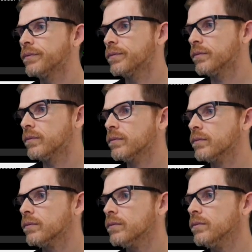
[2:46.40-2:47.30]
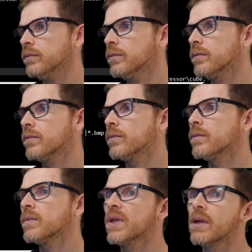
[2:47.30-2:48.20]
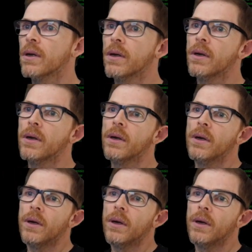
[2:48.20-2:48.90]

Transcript: Nothing is said.